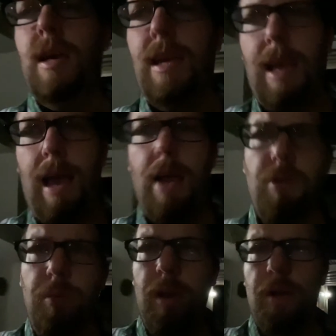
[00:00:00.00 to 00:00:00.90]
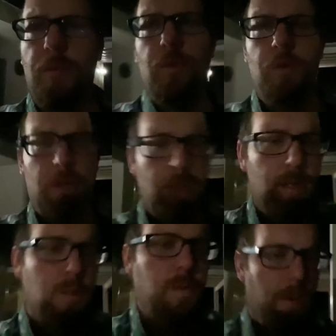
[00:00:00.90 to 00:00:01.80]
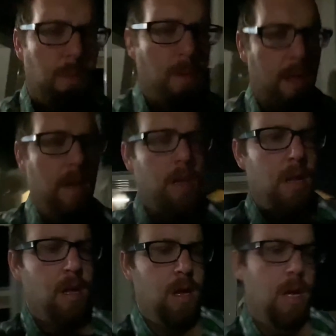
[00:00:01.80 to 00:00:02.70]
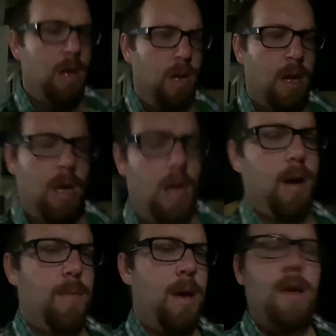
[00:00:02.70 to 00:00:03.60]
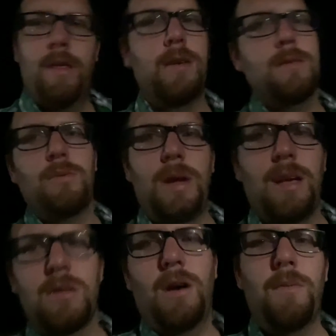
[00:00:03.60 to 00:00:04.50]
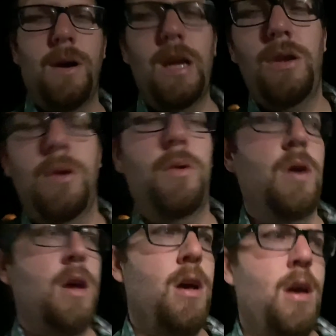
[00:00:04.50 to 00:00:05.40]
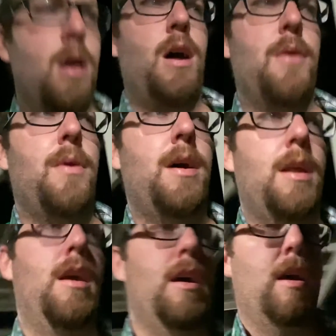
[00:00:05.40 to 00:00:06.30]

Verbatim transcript: yeah, I do want to do at least one run, um, this week. So I'll probably do a run,